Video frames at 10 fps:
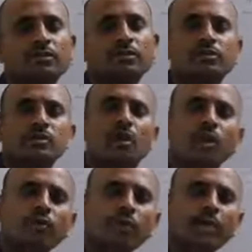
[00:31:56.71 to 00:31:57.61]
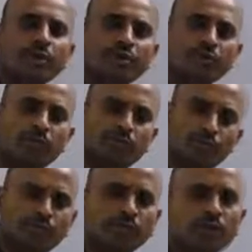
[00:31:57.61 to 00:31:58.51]
So how can you
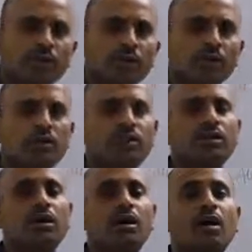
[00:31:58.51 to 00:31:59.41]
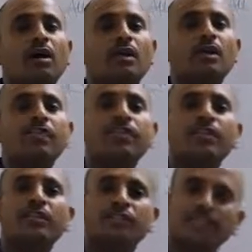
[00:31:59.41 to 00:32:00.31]
prove that all
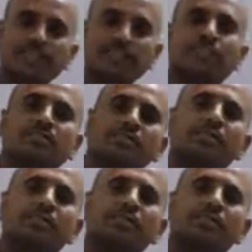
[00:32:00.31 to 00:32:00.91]
living things